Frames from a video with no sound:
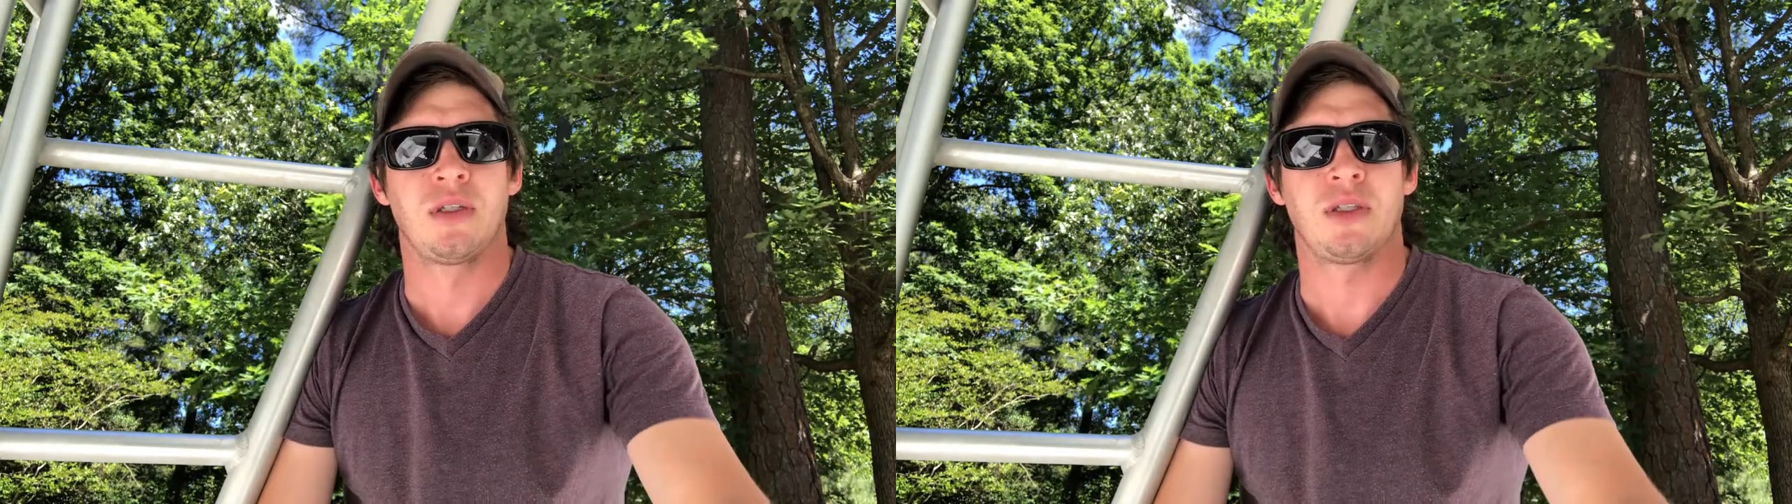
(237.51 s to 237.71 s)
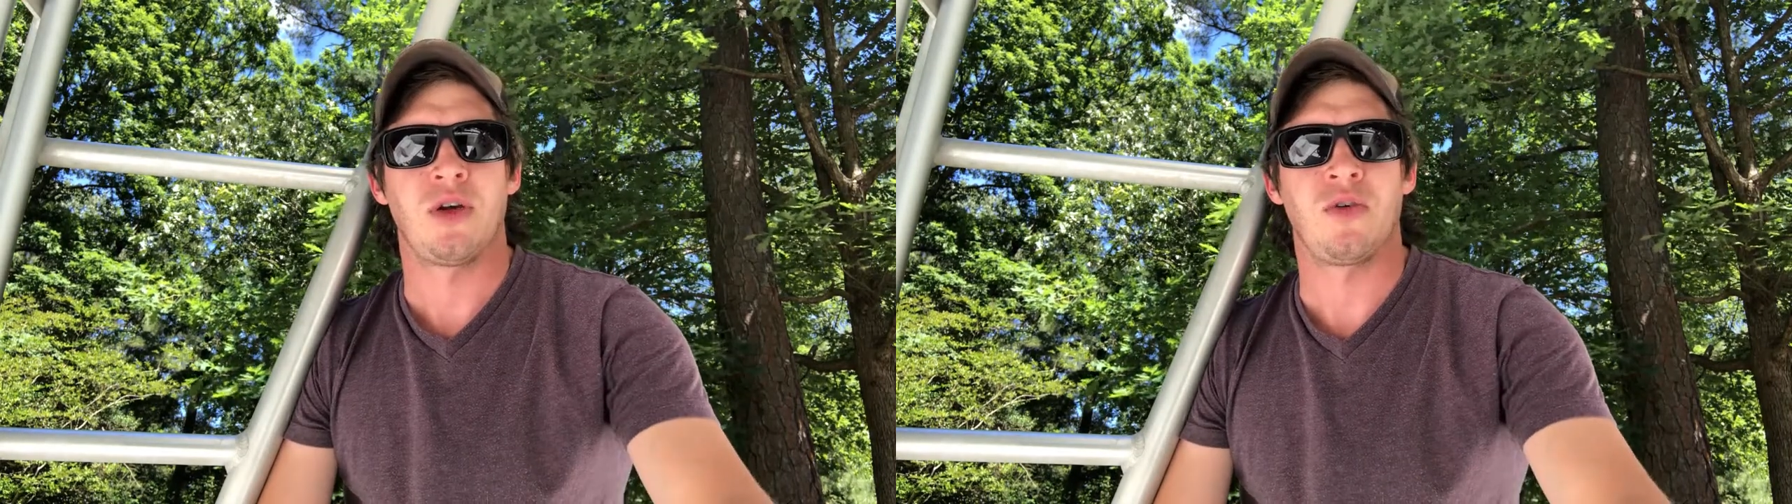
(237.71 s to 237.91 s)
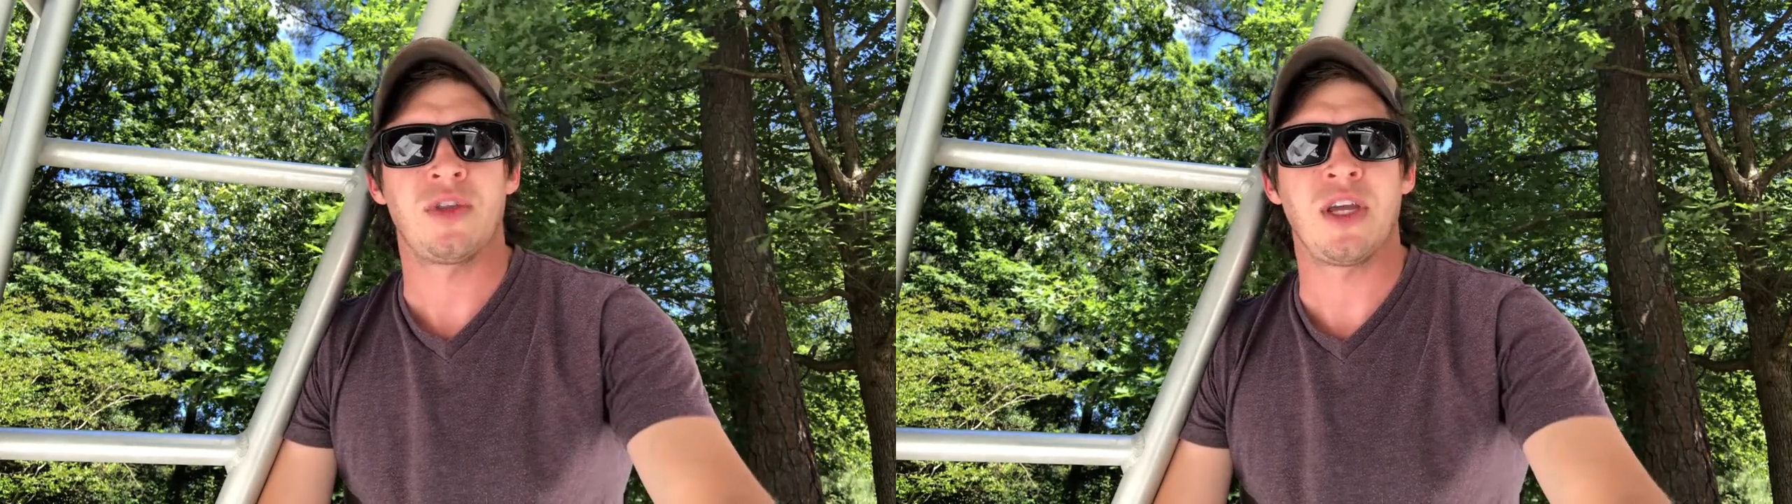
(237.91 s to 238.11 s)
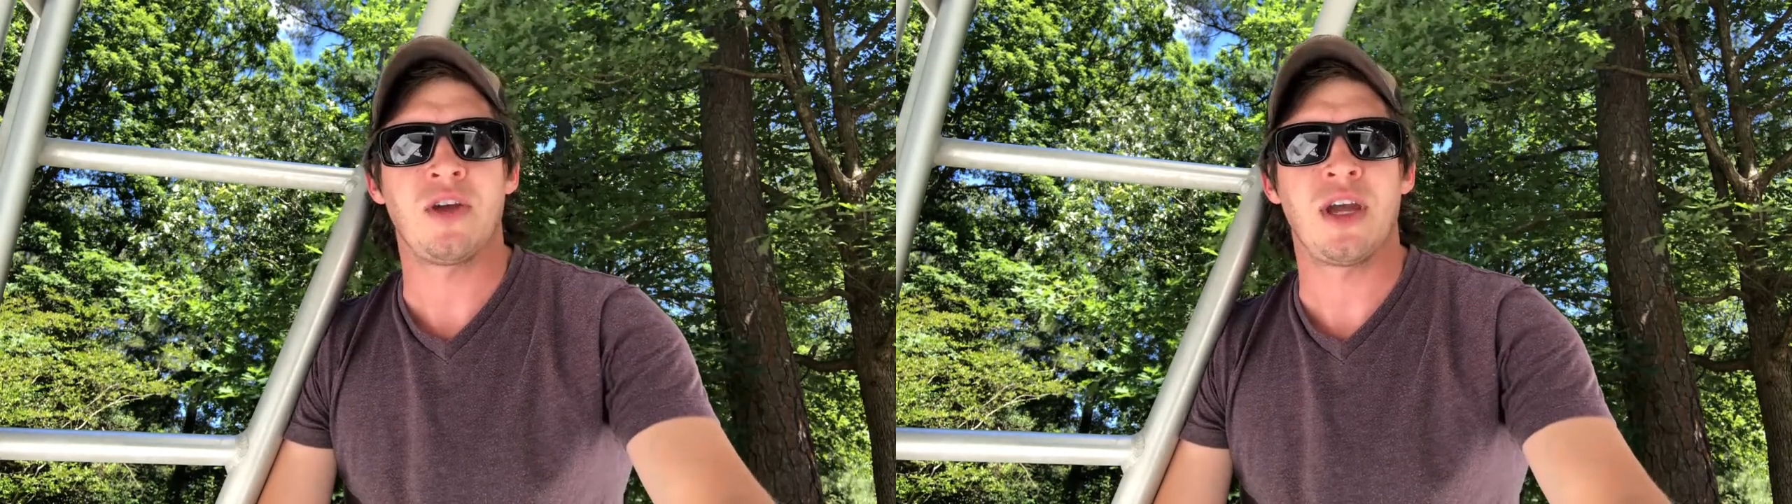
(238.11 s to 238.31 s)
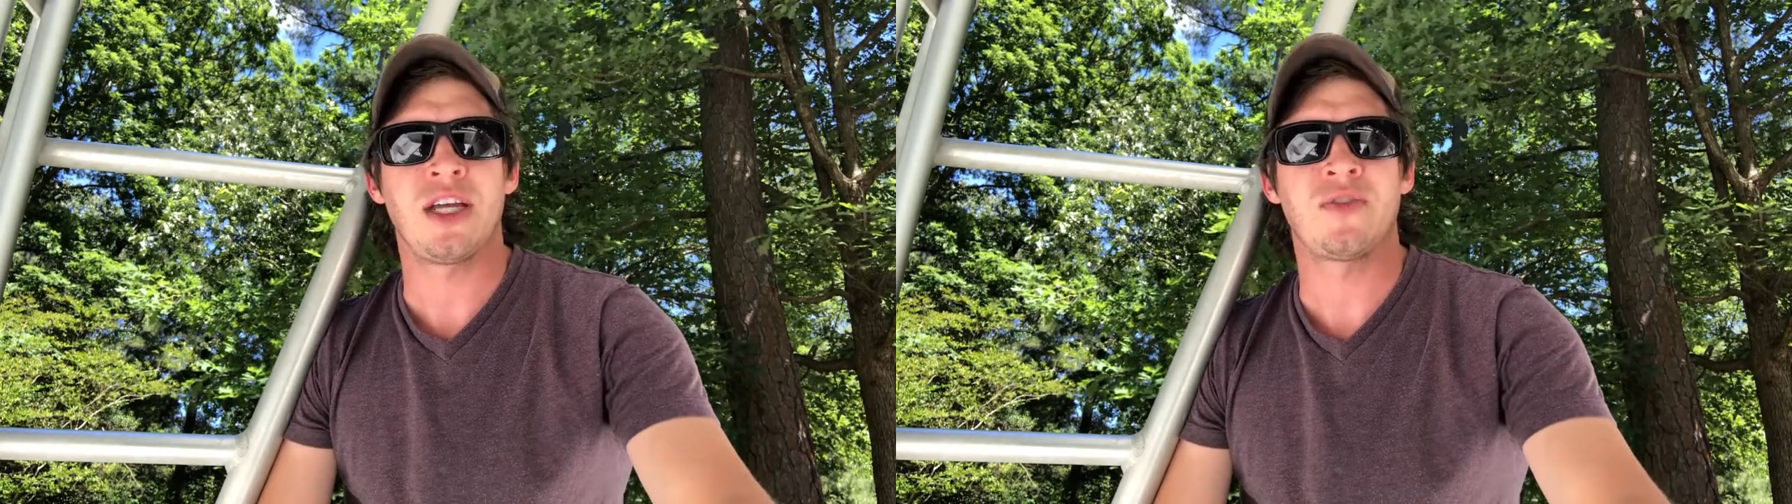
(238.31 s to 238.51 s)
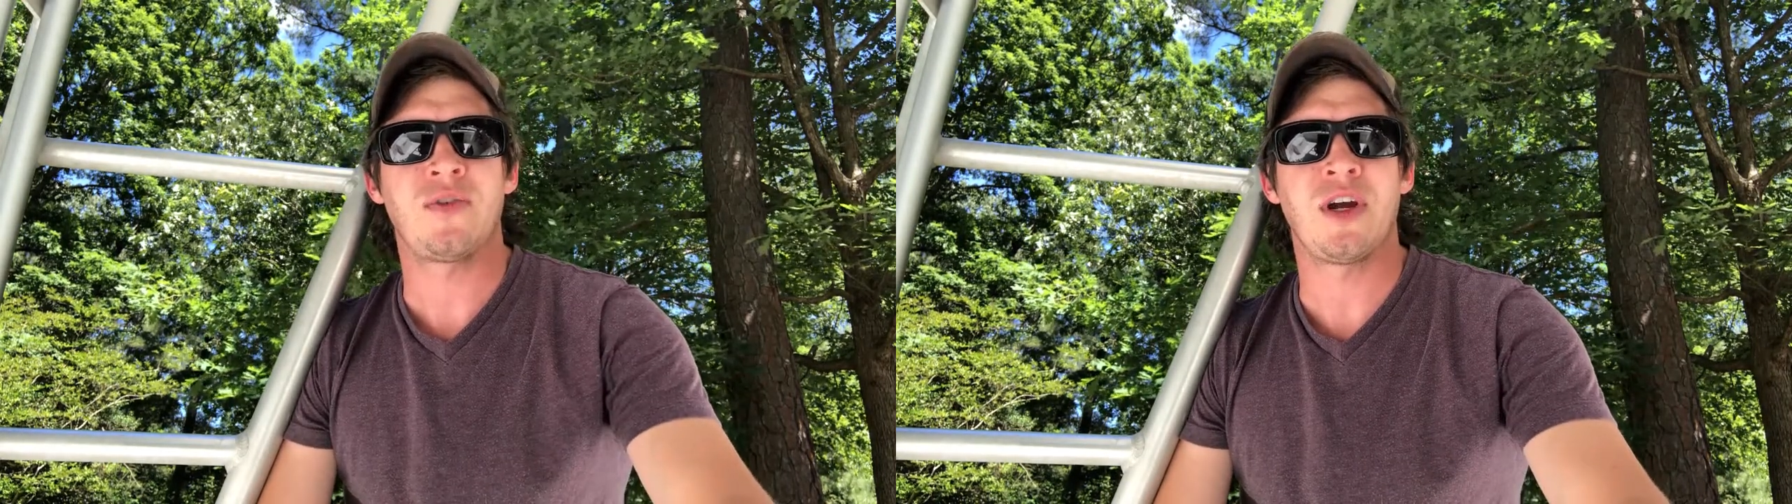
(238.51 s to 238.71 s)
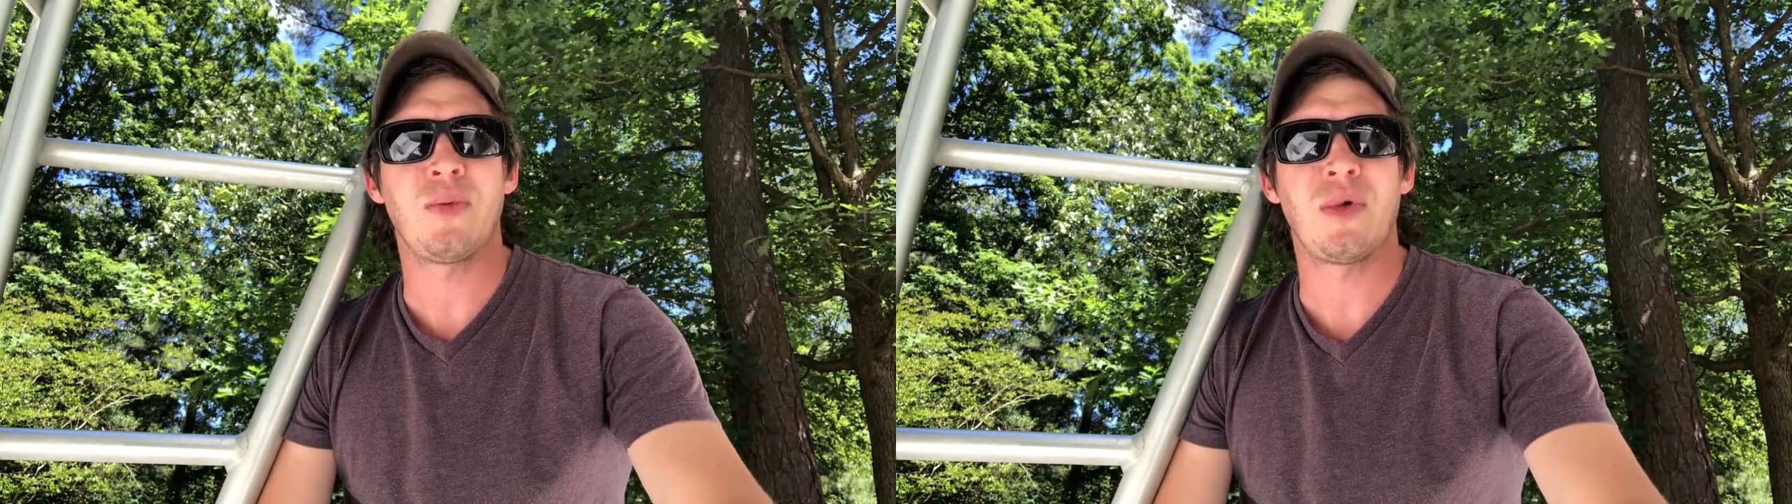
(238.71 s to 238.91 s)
So thank you guys very